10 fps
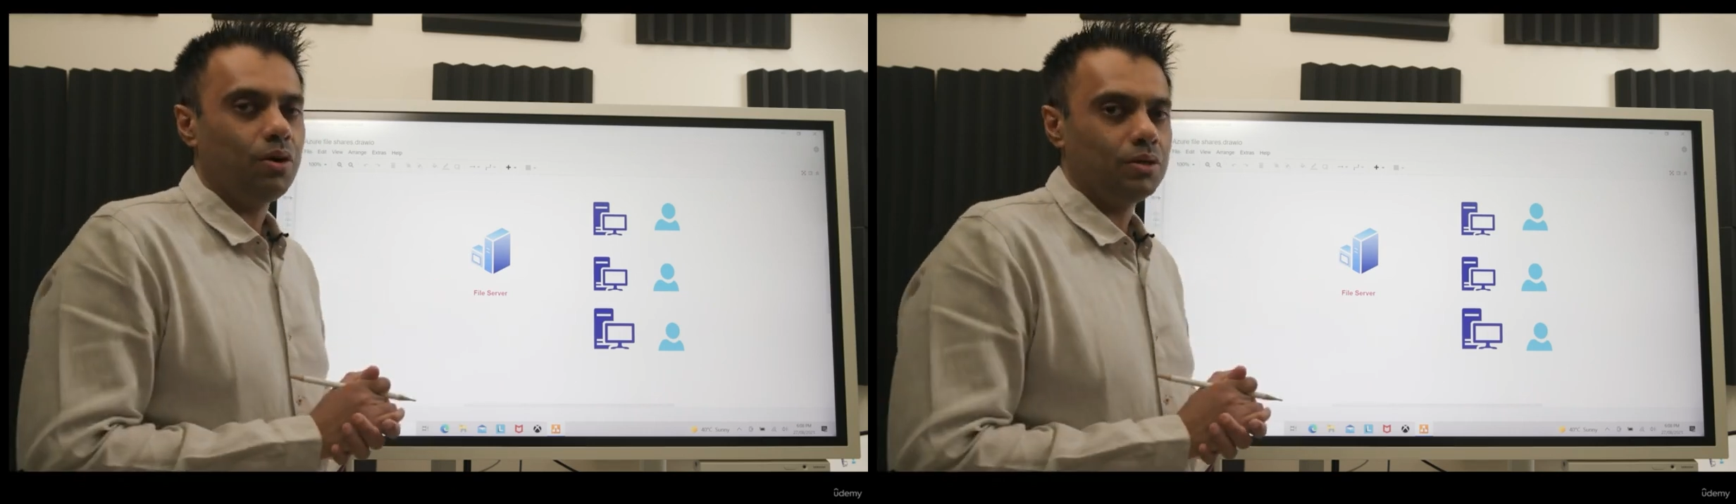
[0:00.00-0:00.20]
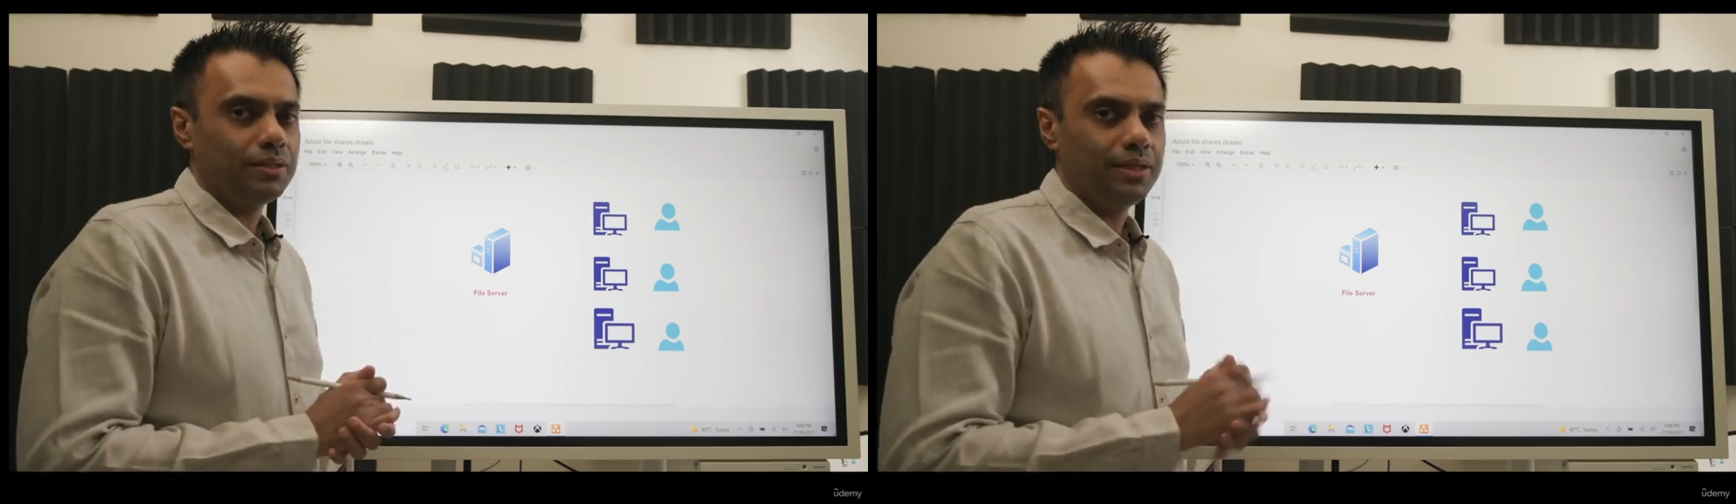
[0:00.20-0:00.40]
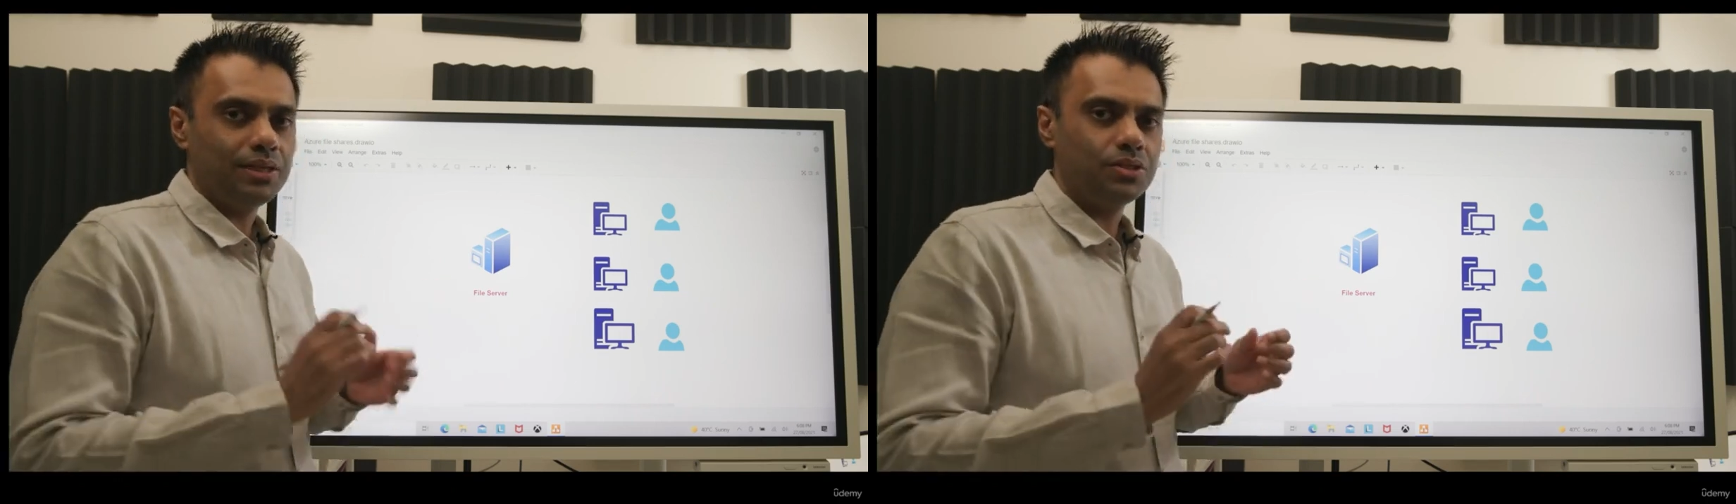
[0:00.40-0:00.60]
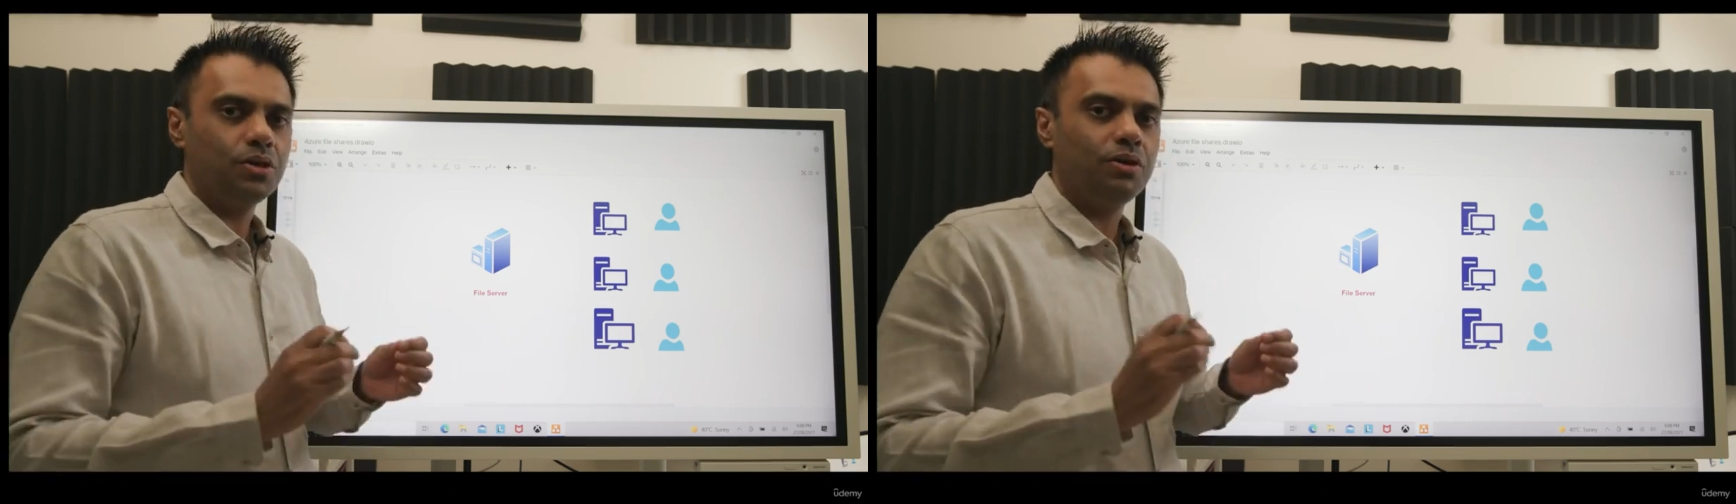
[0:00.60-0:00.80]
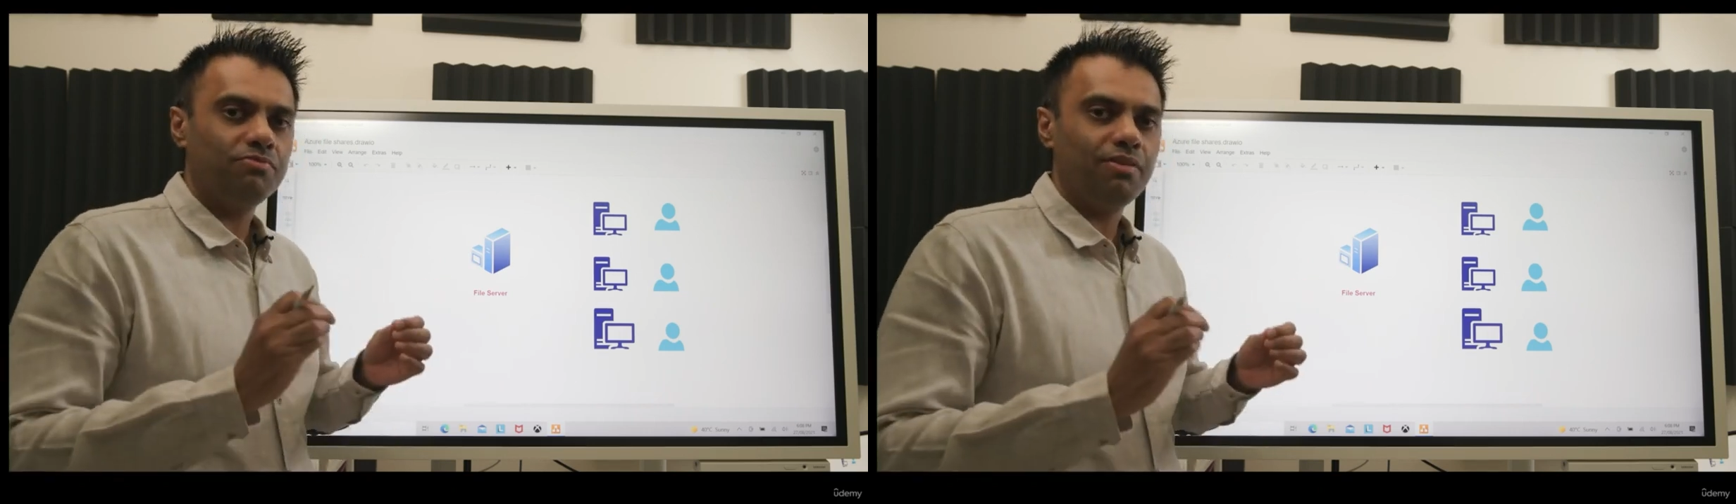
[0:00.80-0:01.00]
onto the
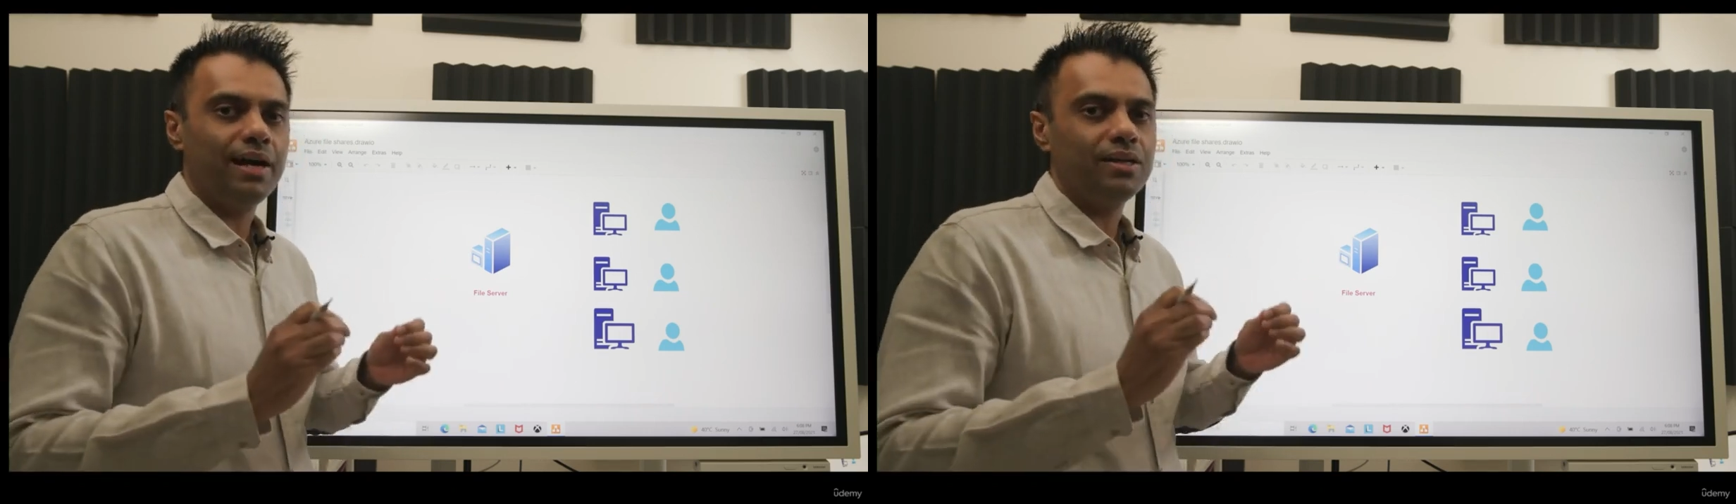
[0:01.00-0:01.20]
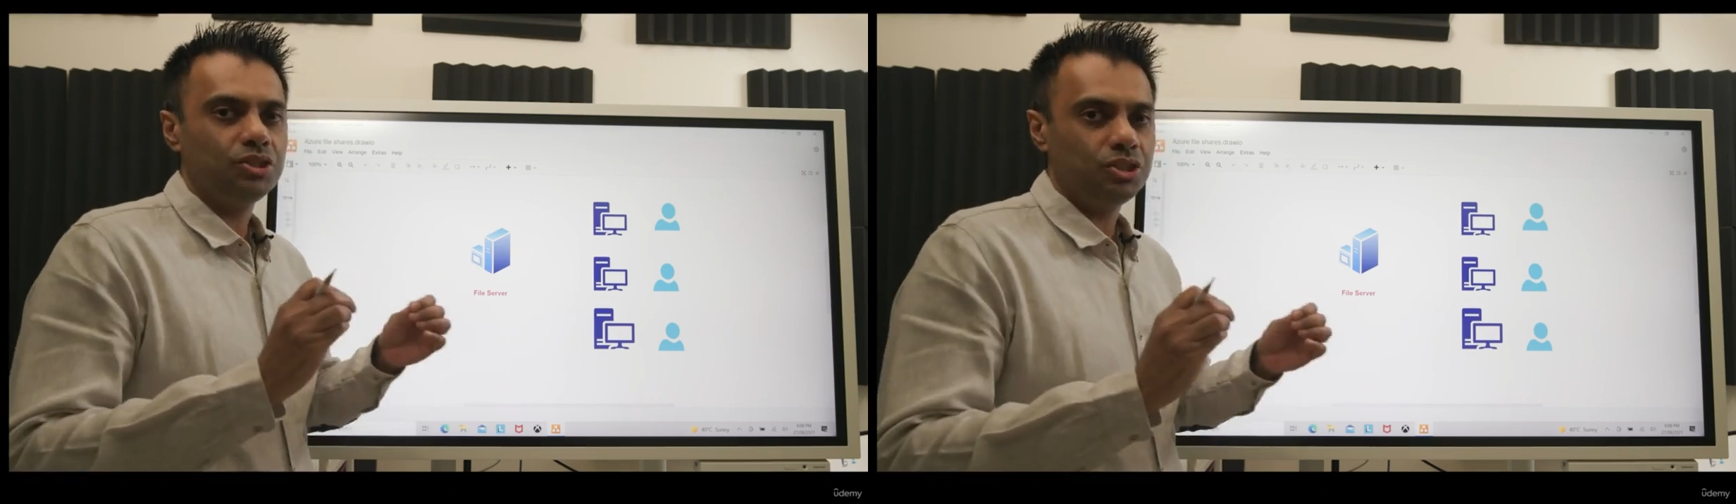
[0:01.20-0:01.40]
Azure file